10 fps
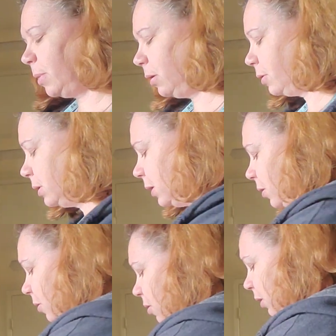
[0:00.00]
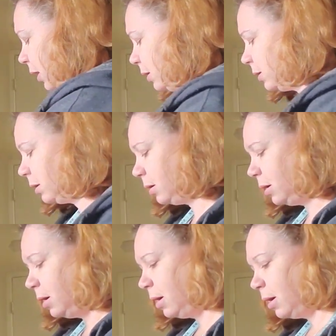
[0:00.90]
my little sticker on it,
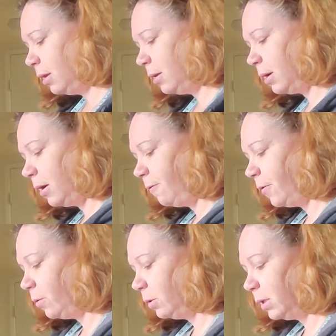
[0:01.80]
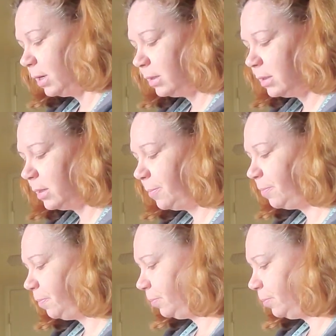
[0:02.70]
and then I fold it,